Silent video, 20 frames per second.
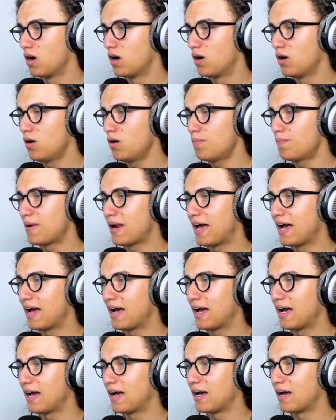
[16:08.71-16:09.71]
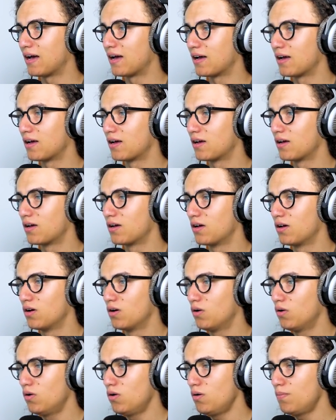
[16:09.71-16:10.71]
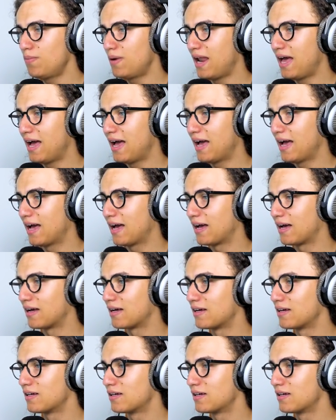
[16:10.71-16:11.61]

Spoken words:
Hoopla. Hoopla.